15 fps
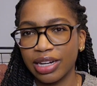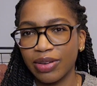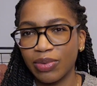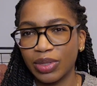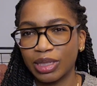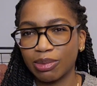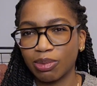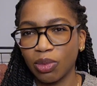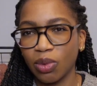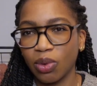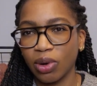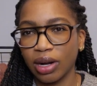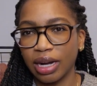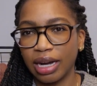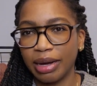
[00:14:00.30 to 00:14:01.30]
was
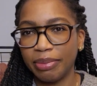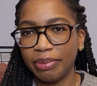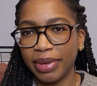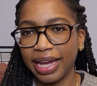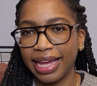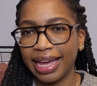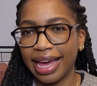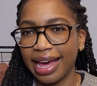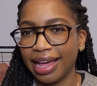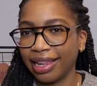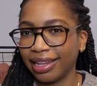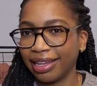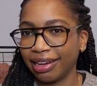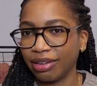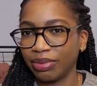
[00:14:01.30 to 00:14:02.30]
more up my
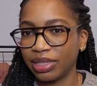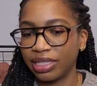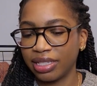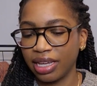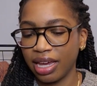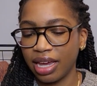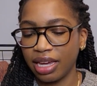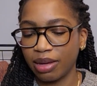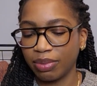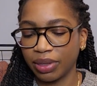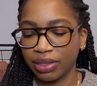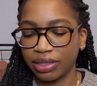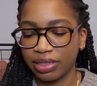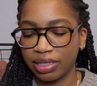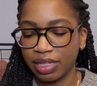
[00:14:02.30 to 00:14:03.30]
alley, I would say,
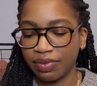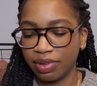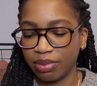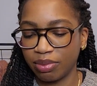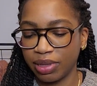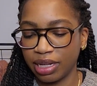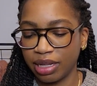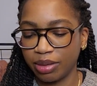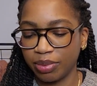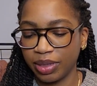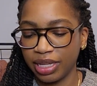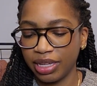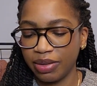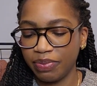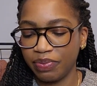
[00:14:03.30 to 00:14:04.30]
compared to Stephen and
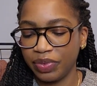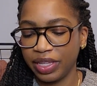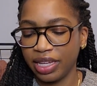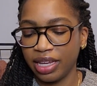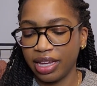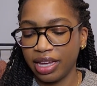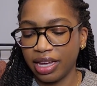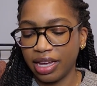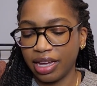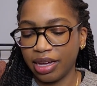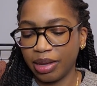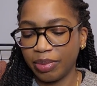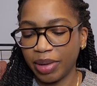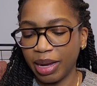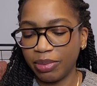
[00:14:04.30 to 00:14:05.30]
Penelope.
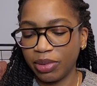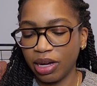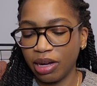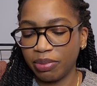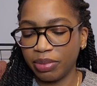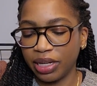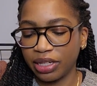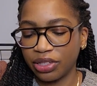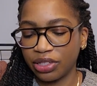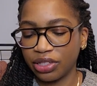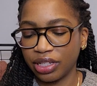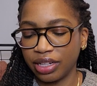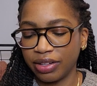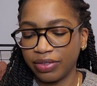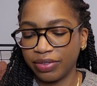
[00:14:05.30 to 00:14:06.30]
I'm not much
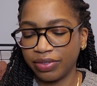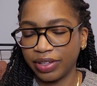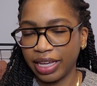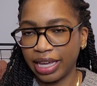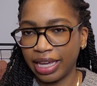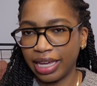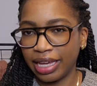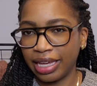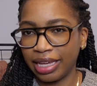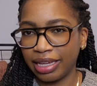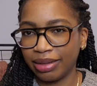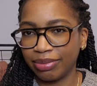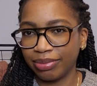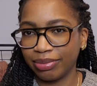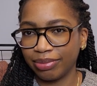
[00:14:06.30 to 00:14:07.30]
of
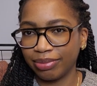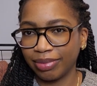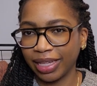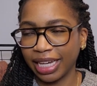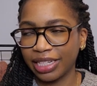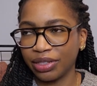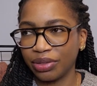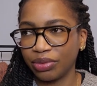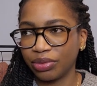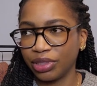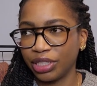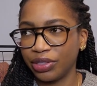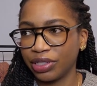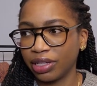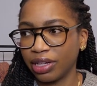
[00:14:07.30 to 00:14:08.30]
a, like, I don't
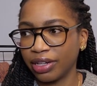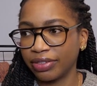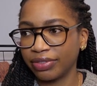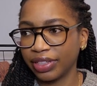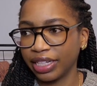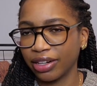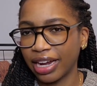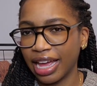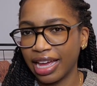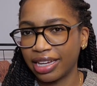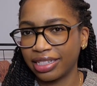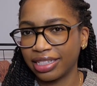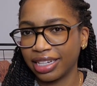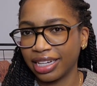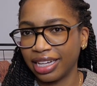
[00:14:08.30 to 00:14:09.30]
use a lot of like
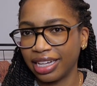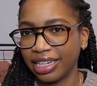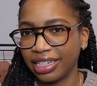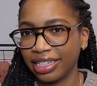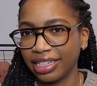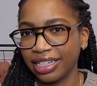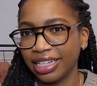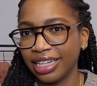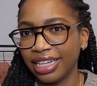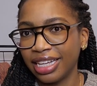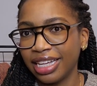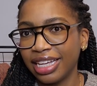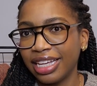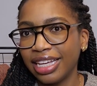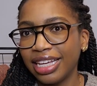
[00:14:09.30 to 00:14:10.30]
hand-dyed
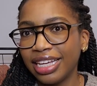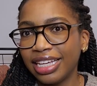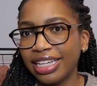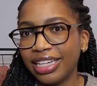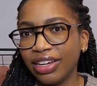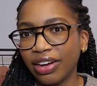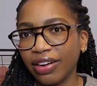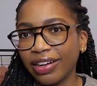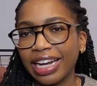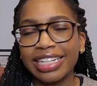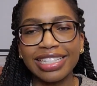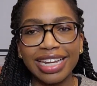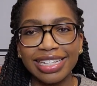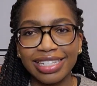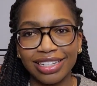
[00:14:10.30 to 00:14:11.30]
yarn. It's
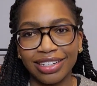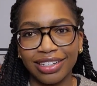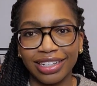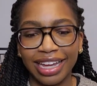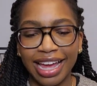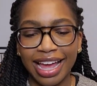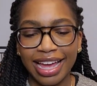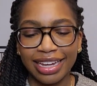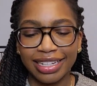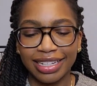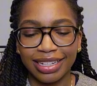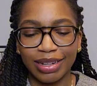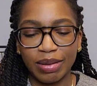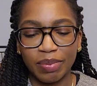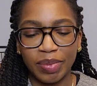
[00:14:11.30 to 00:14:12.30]
nice to look at,
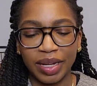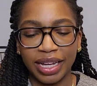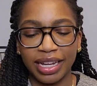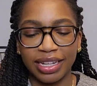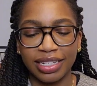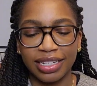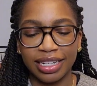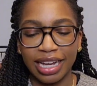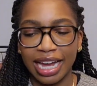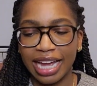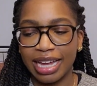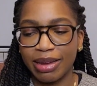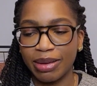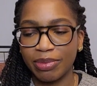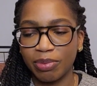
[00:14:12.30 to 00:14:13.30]
but I
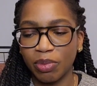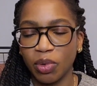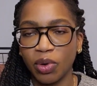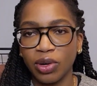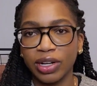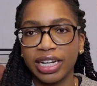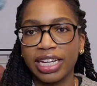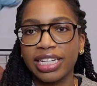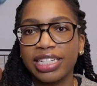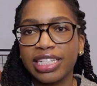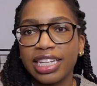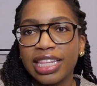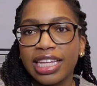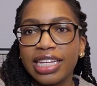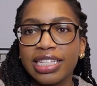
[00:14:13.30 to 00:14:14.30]
am more into
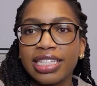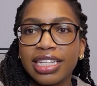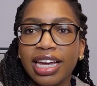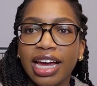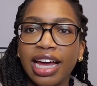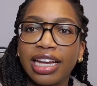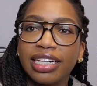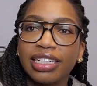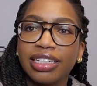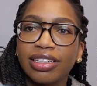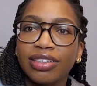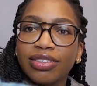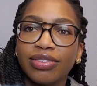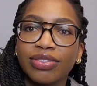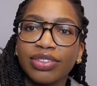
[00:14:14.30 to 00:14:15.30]
this kind
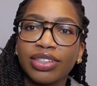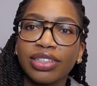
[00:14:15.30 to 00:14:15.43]
of